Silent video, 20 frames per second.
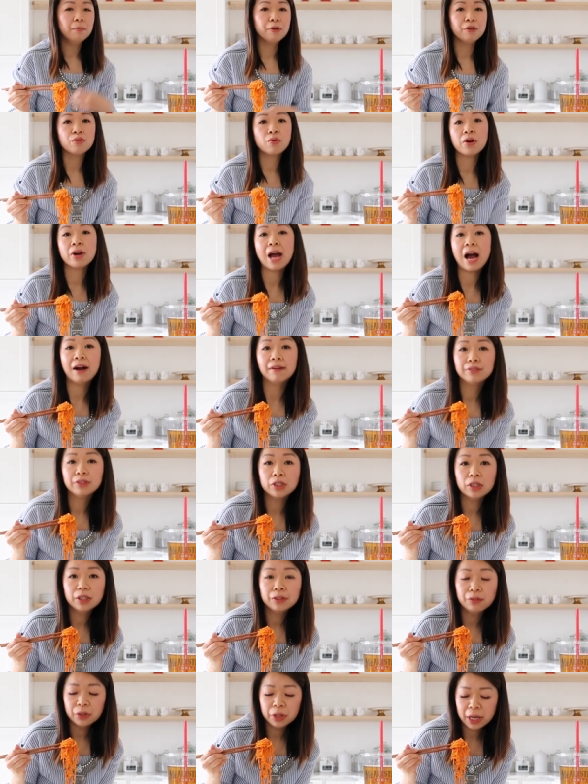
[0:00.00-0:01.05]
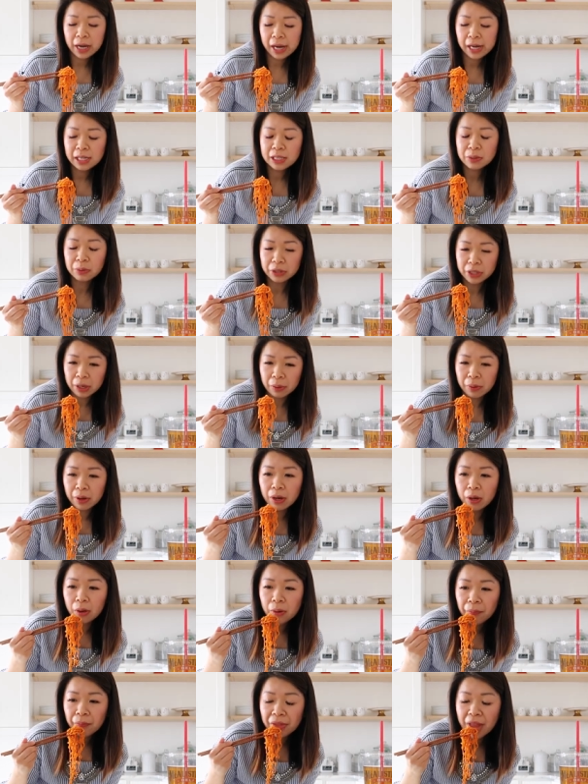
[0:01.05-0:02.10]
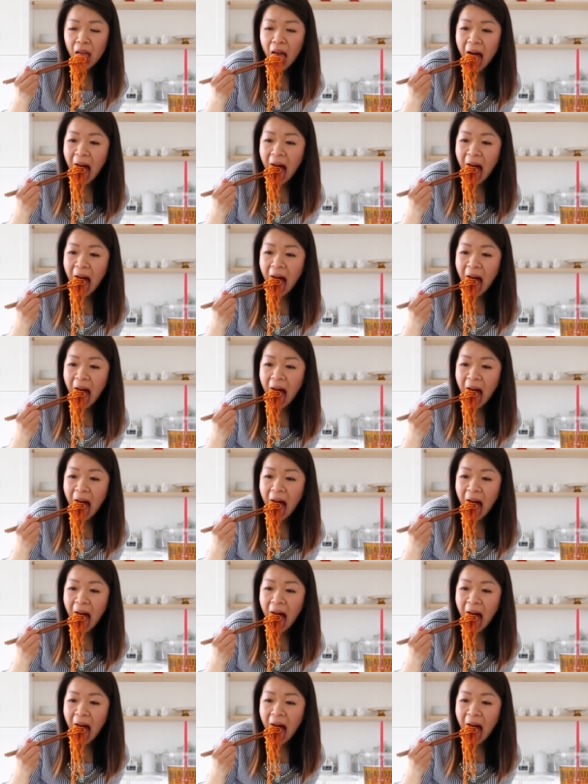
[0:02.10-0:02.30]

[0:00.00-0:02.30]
before and after for you guys which i will